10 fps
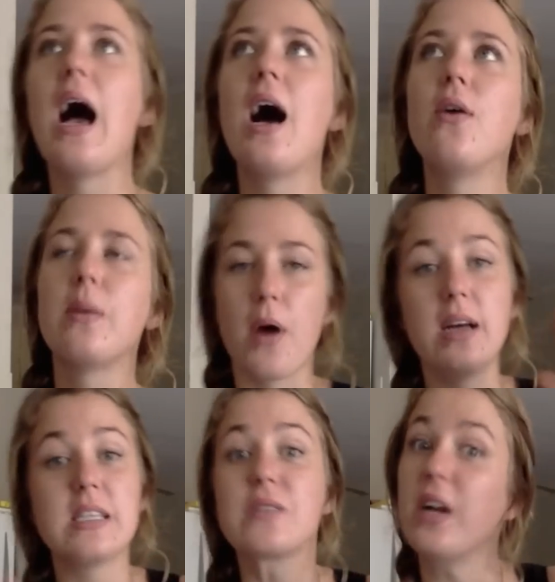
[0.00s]
how the
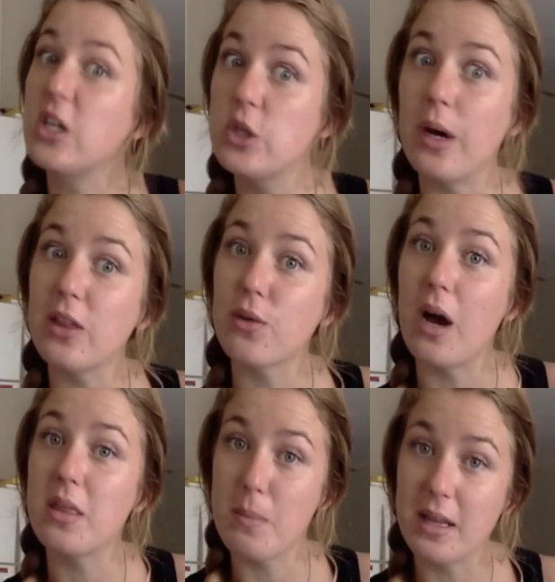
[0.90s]
prices fluctuate
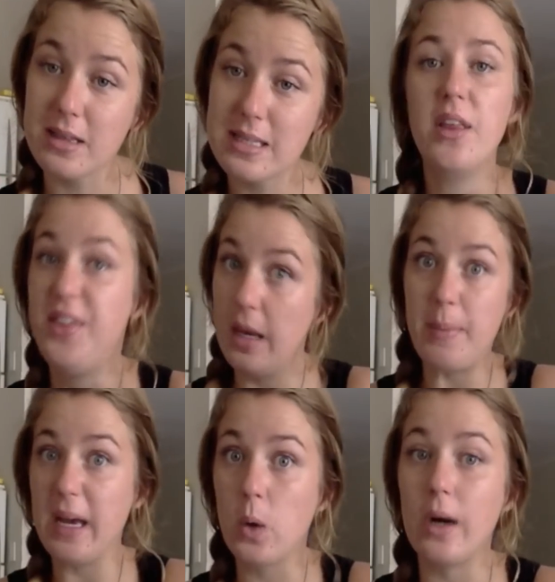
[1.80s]
throughout the months. The
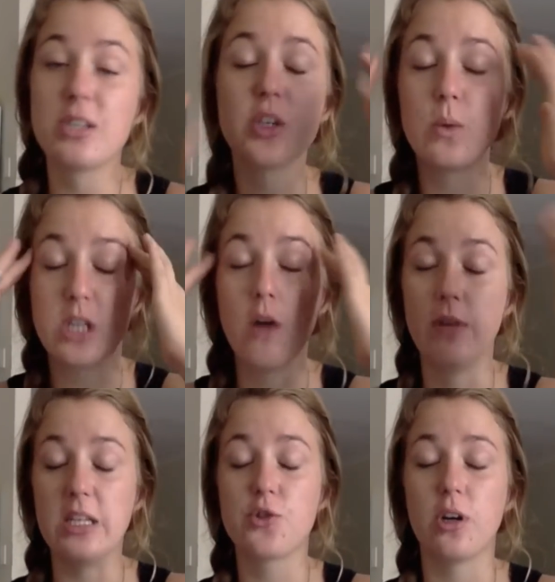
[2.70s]
big question which I
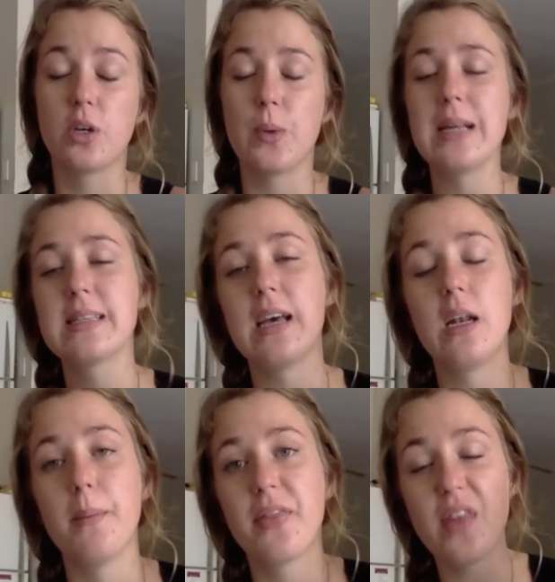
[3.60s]
really struggle to answer,
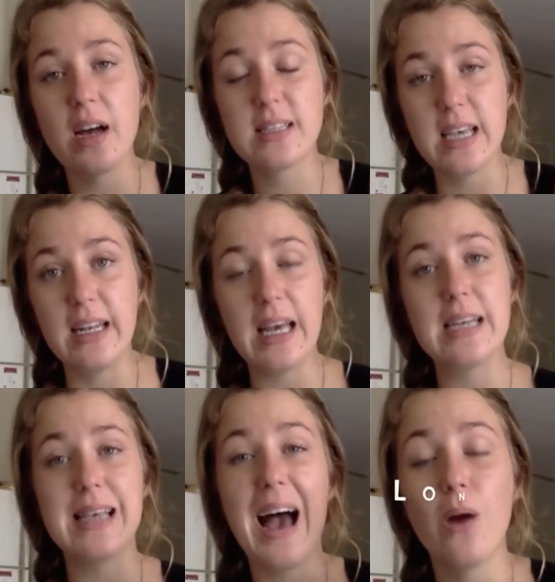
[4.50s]
number 13,
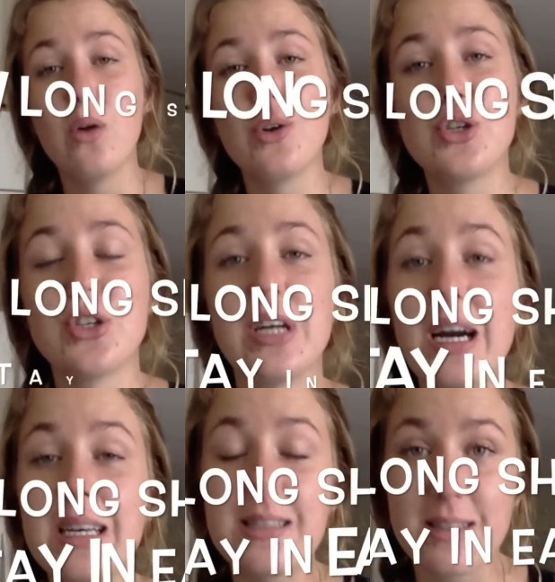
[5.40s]
is how long should
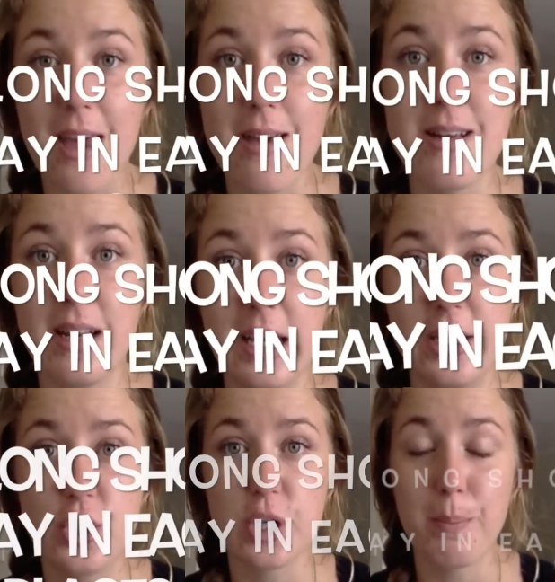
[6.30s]
I stay in
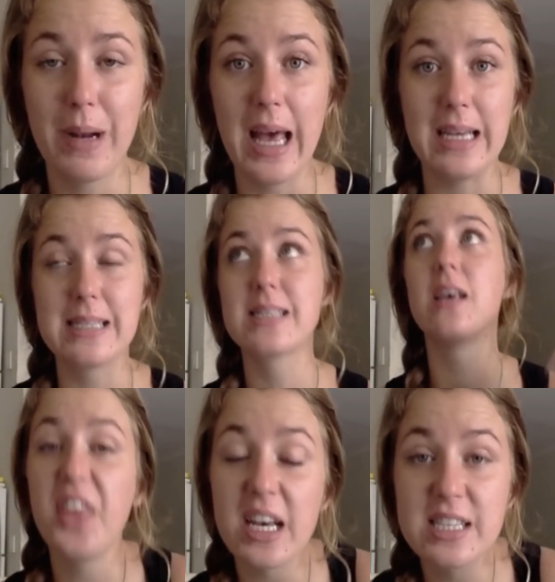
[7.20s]
each place?
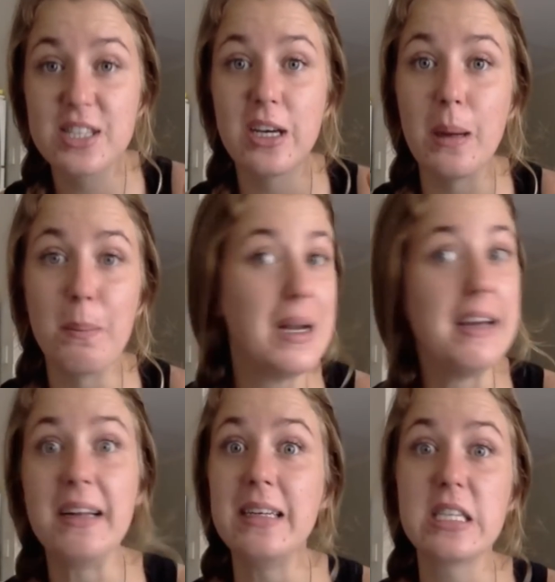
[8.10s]
This
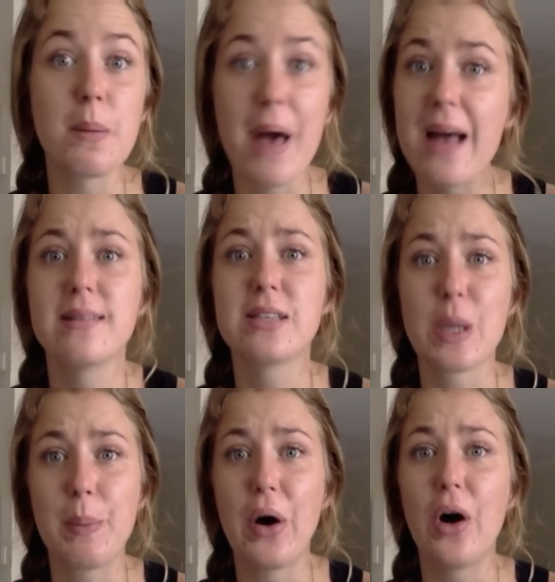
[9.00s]
completely depends
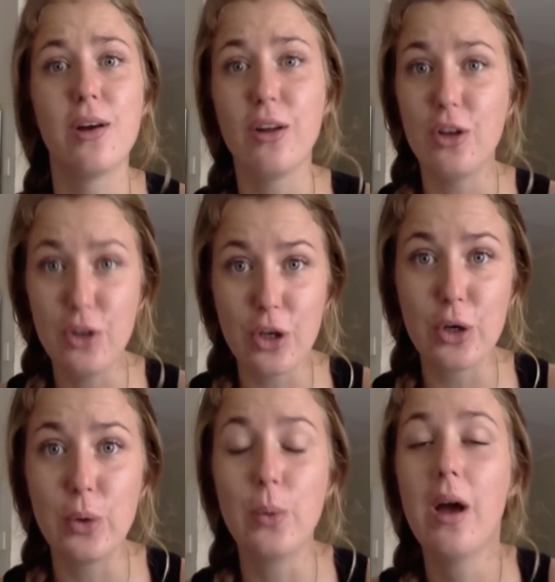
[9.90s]
upon
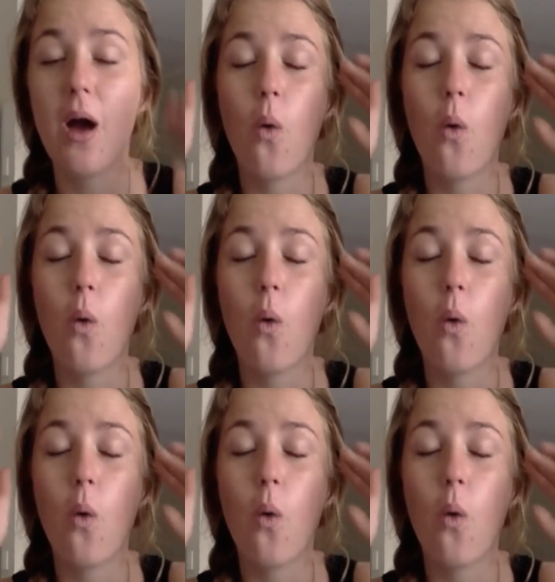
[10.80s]
you.